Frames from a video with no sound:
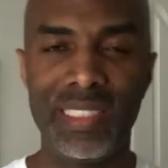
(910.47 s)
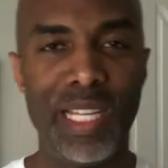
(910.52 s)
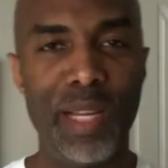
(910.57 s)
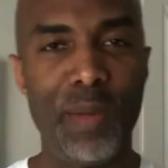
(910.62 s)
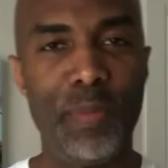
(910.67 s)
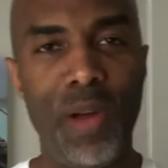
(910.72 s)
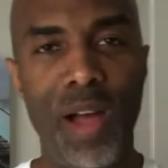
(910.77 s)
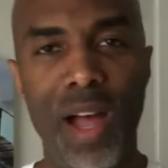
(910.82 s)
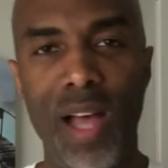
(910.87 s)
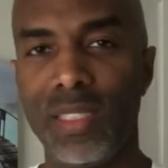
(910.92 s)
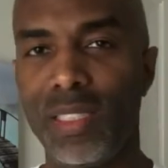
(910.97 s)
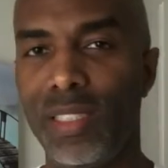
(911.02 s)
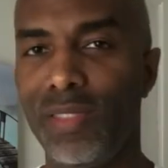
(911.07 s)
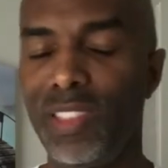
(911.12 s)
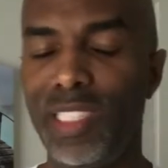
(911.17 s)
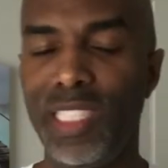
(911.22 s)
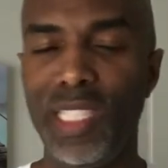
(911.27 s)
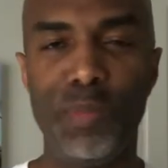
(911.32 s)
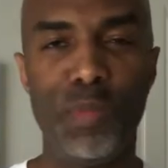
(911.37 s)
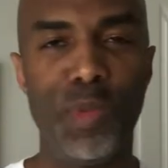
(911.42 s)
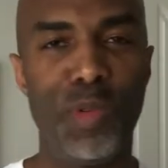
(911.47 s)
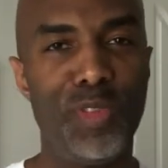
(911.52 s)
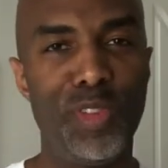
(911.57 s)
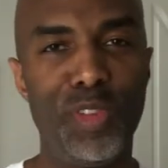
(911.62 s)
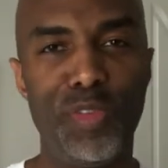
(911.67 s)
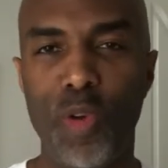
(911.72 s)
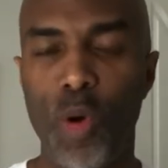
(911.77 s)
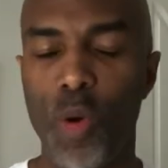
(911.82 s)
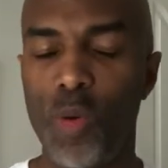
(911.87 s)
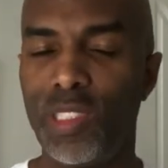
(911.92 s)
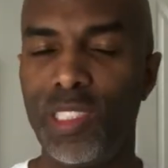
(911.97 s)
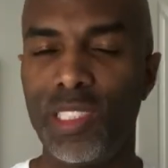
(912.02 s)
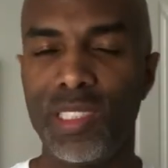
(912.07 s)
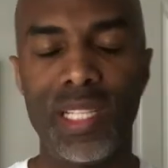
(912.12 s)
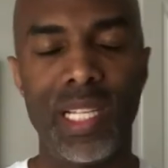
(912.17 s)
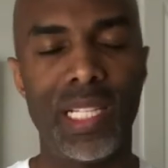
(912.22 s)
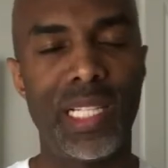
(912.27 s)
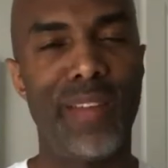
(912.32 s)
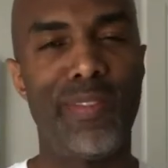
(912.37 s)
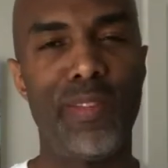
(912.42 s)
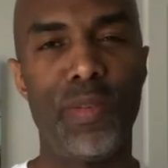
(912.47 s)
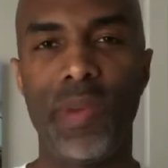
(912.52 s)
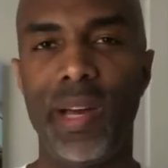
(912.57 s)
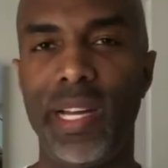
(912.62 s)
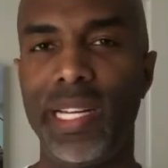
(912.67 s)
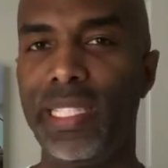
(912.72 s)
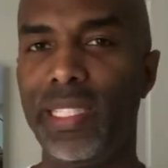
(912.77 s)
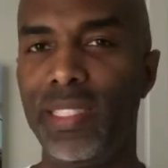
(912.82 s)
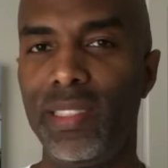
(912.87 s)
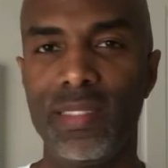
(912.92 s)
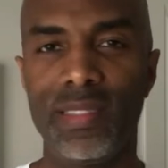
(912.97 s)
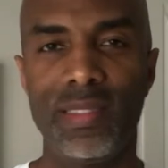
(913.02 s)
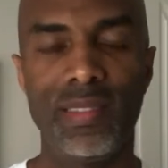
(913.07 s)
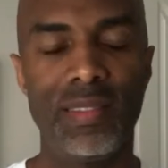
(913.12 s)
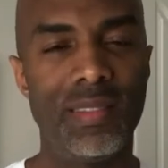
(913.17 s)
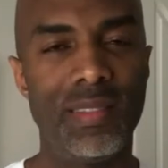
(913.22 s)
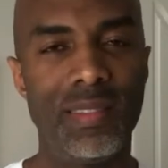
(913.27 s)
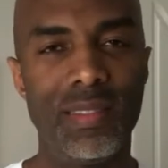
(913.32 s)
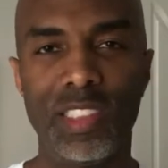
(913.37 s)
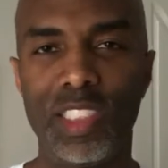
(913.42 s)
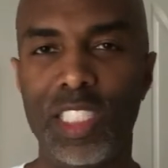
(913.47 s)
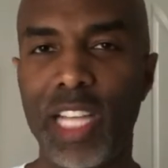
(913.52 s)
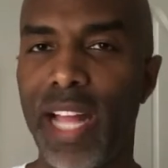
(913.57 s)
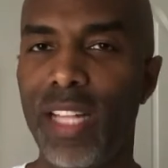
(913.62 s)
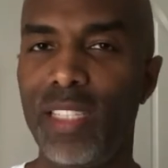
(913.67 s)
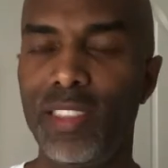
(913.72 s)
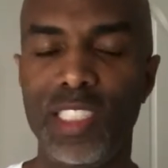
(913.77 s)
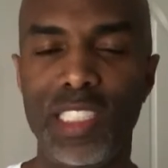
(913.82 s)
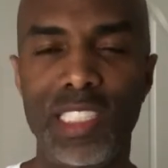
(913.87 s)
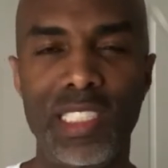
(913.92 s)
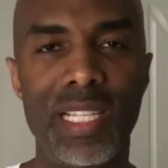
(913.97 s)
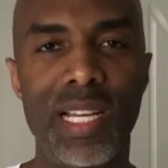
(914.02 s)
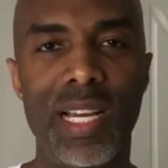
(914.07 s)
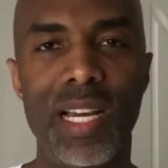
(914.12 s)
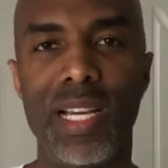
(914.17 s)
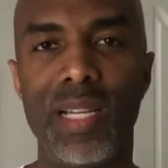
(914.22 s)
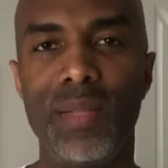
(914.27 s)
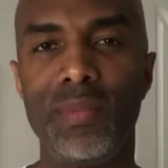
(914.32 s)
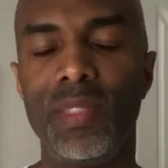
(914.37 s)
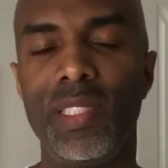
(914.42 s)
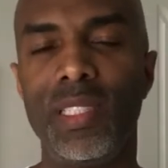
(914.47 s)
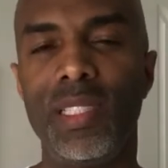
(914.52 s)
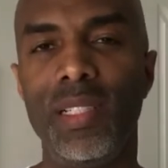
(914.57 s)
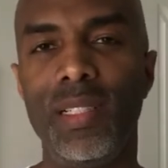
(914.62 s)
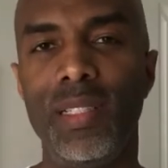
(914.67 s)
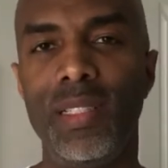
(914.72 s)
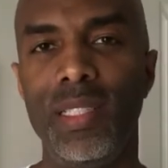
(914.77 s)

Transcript: stay positive, and keep moving forward just like everybody else. Challenging times.